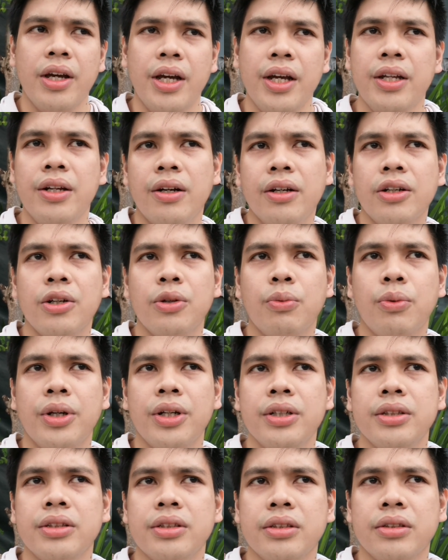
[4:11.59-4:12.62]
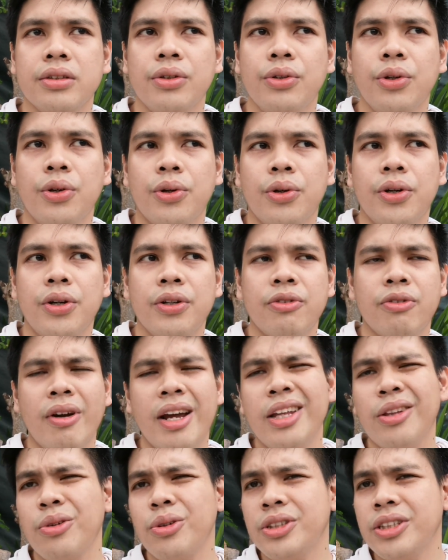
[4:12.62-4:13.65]
In other words, you're
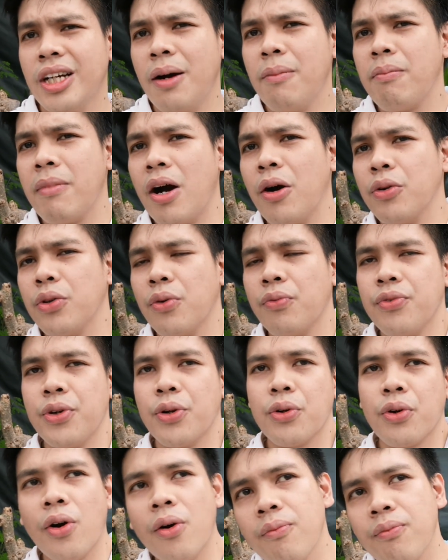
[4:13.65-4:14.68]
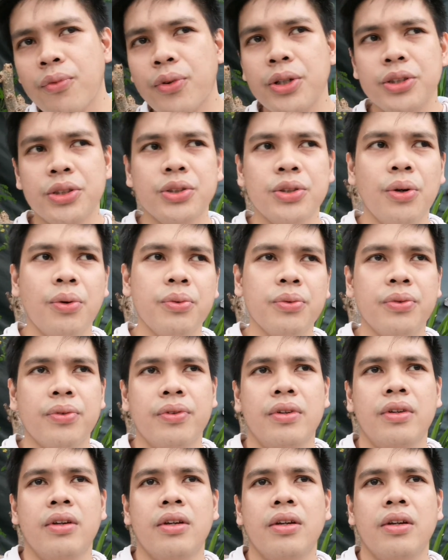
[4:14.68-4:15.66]
trying to jump out of your comfort zone.